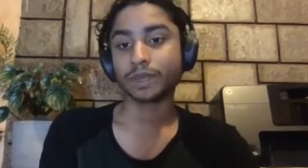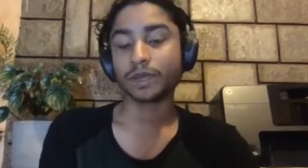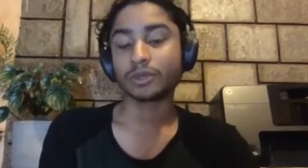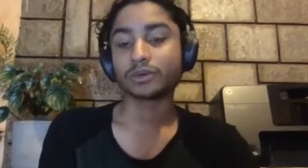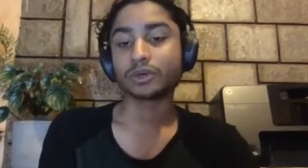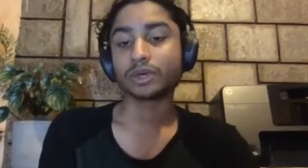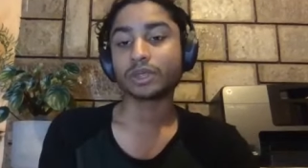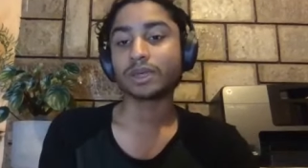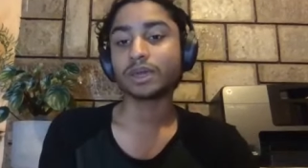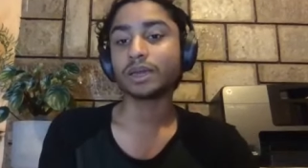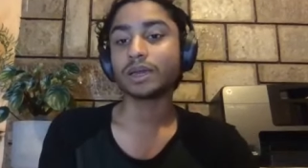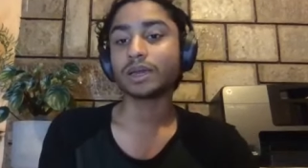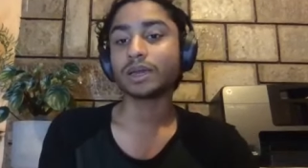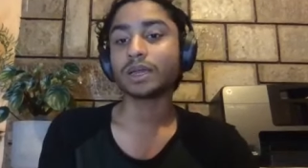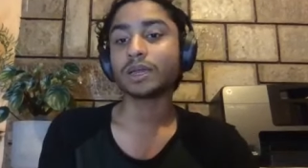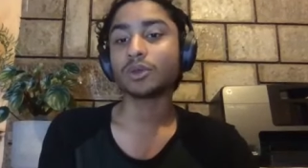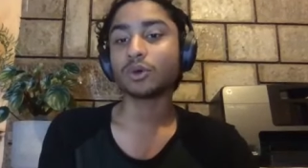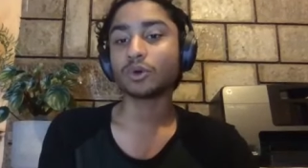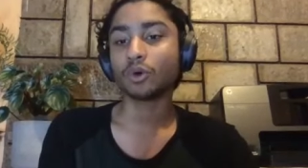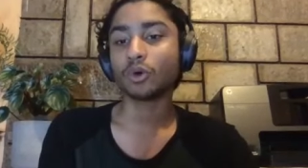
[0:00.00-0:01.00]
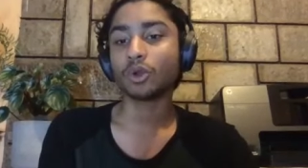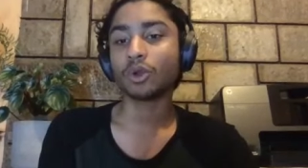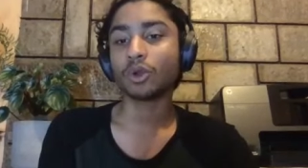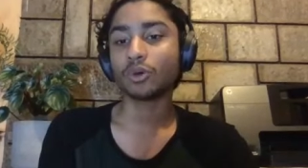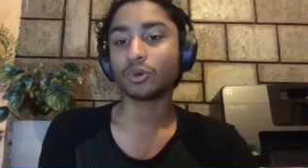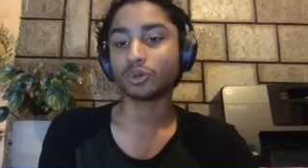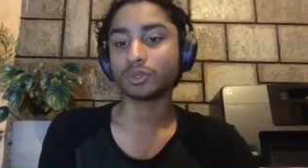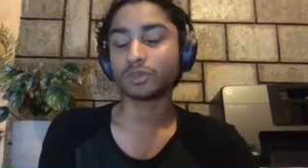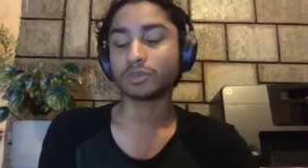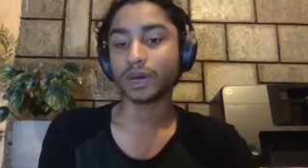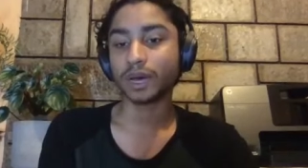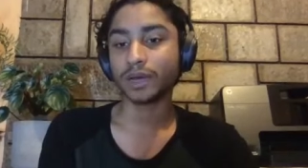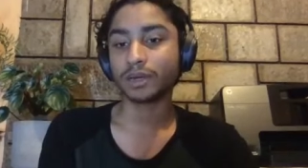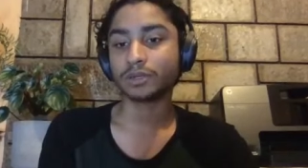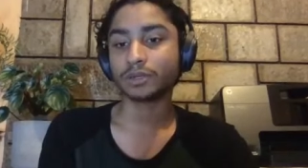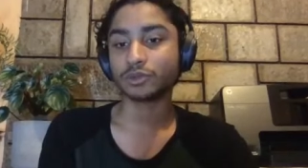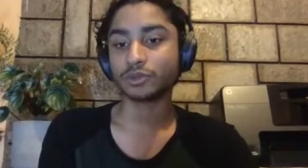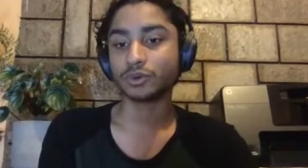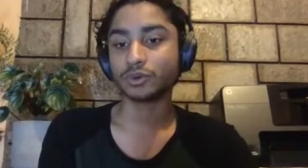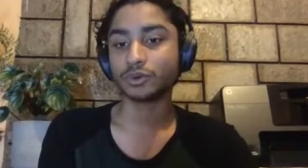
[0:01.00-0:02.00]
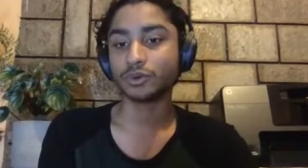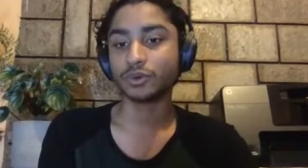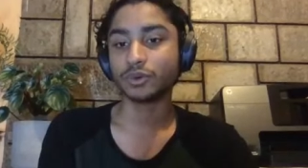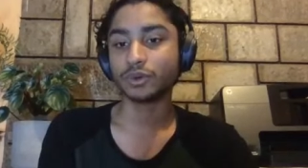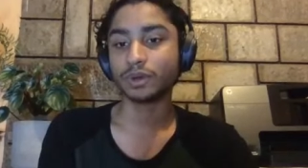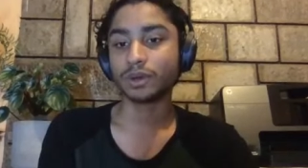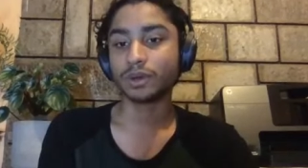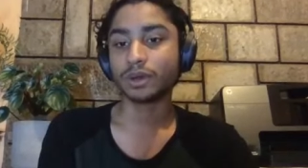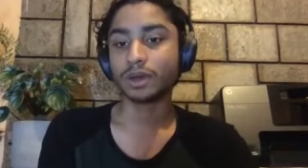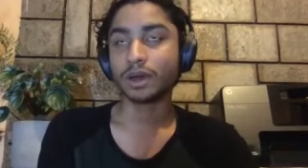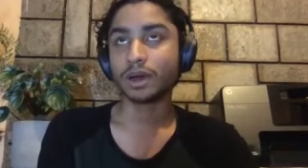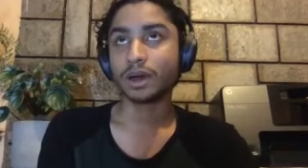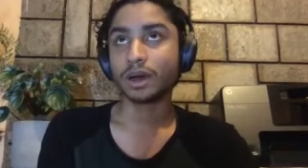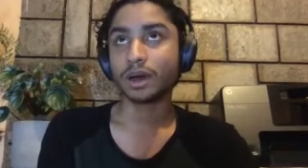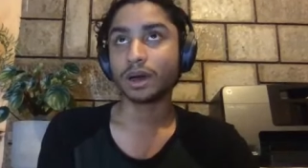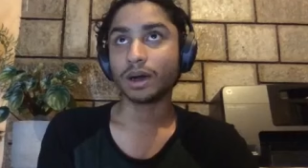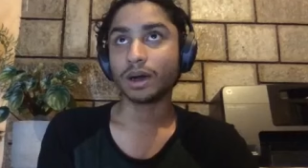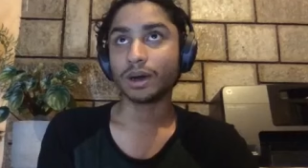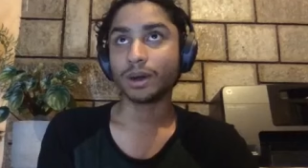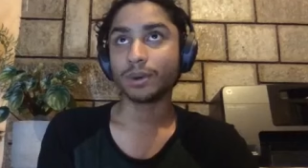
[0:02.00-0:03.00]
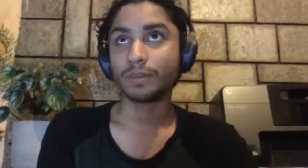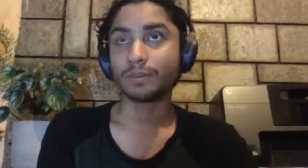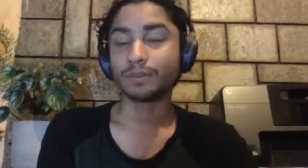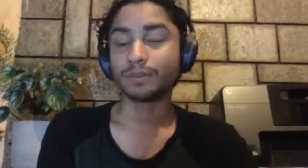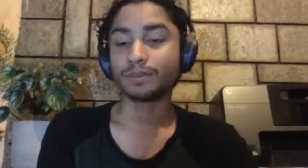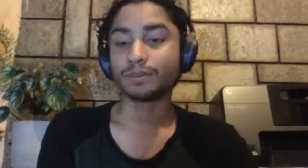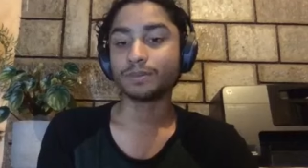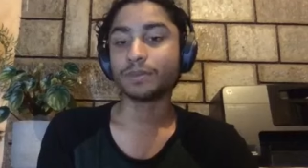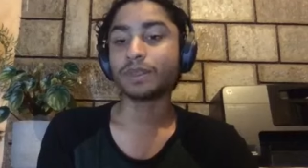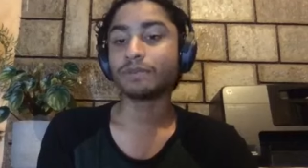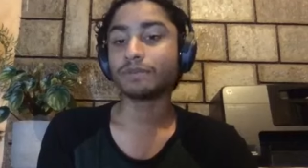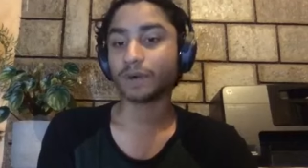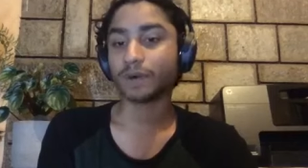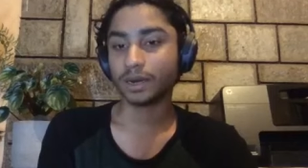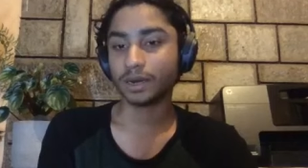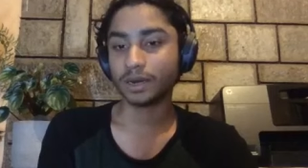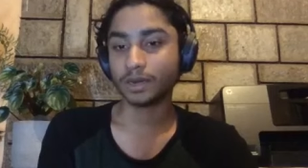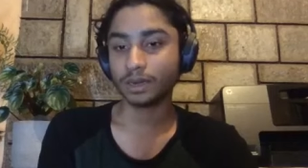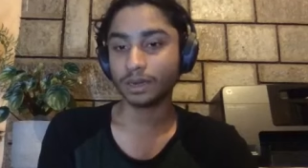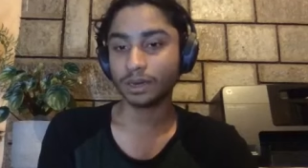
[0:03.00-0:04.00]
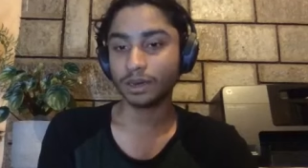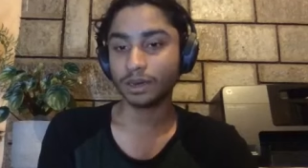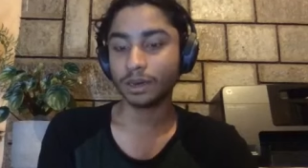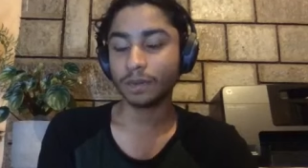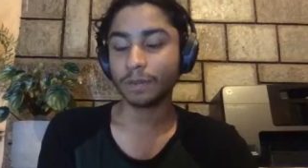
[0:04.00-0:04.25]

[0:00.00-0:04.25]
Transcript: So I think it all goes back to um, the funding.